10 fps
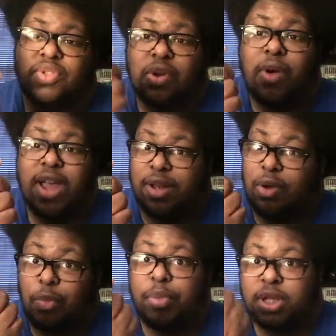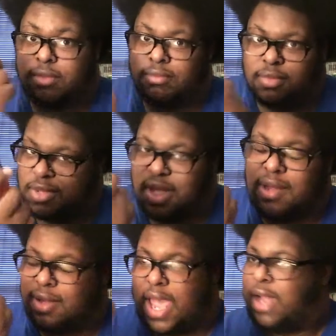Let's go ahead and open
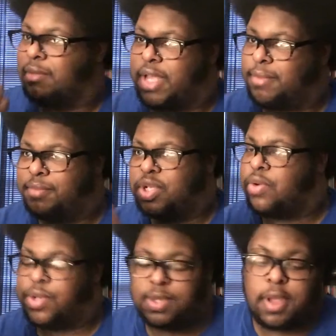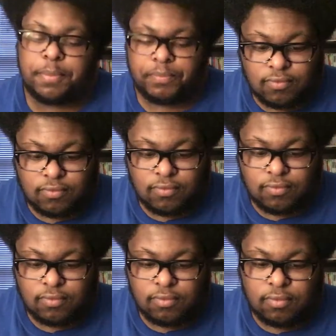the anime series up.
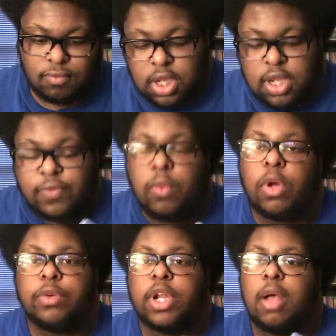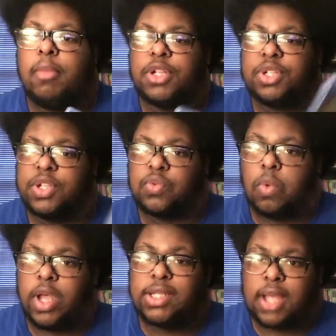And if you're wondering how much this
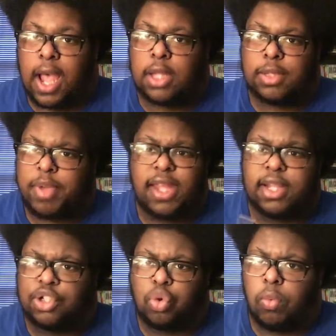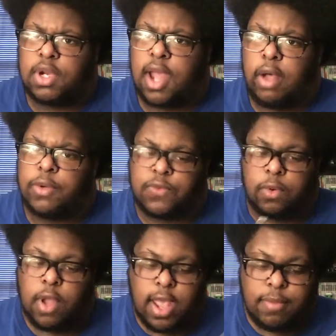was, I only paid like $20
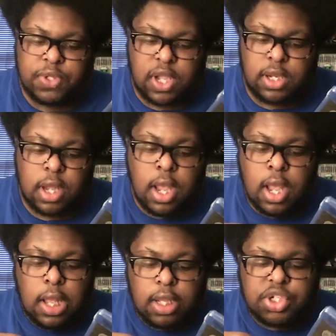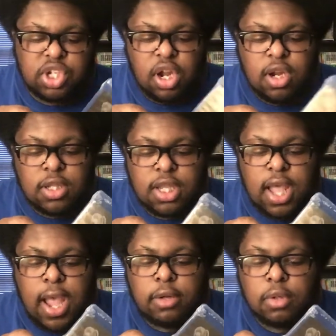for it on Amazon, because currently,
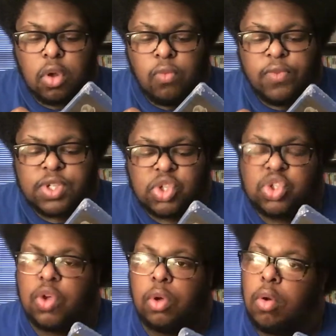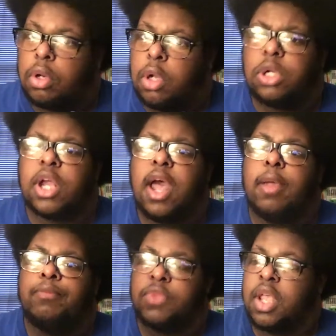I don't know if this is still going on or
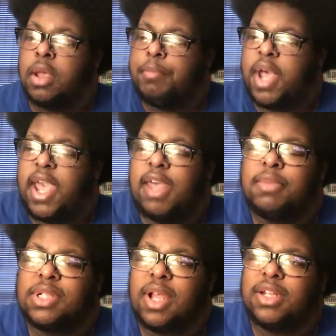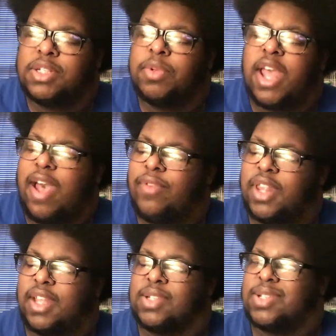not, but Amazon has been having
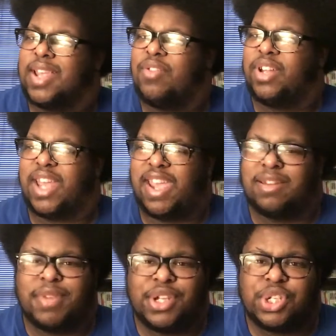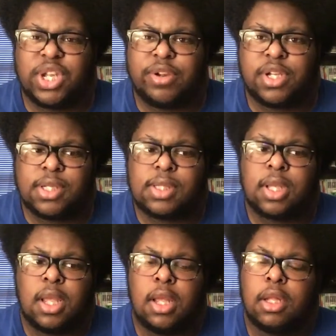like a sale on anime series
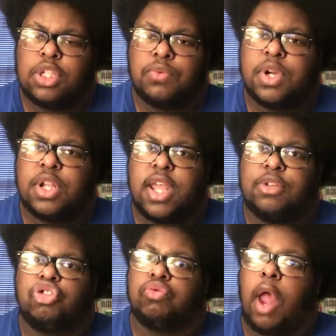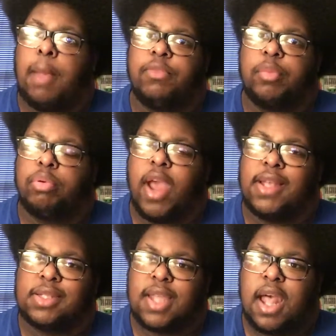to where they drop the
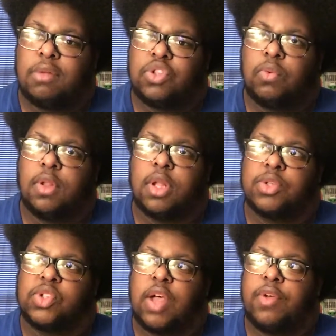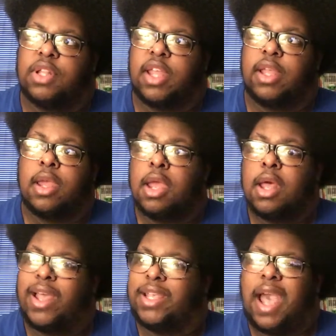price down to where they're selling like
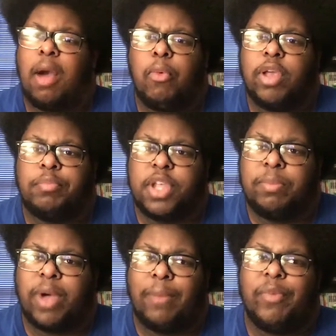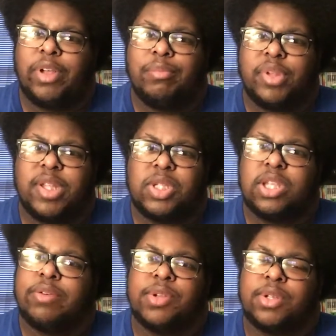a Cowboy Bebop, the complete
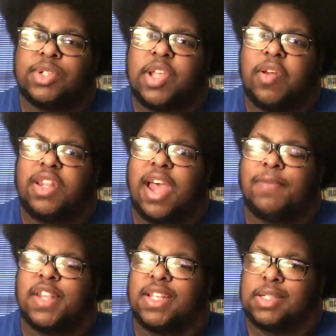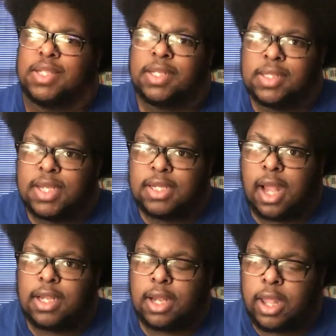series. They're selling that for like
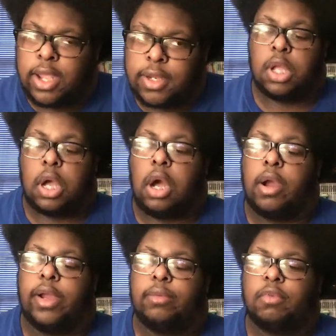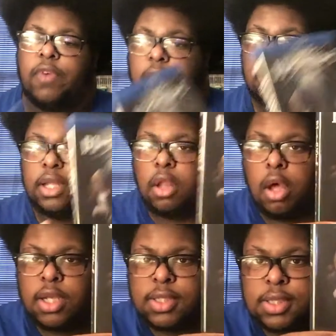$16.99. All right, found the
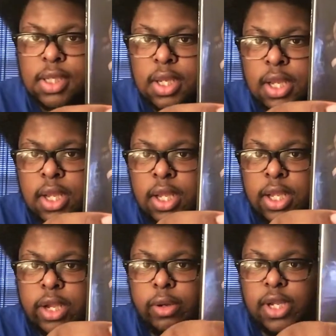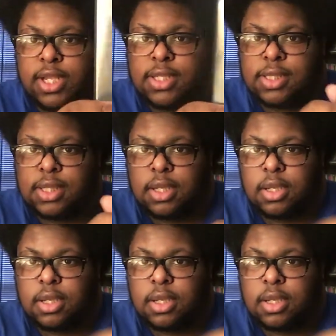gloss. Here it is.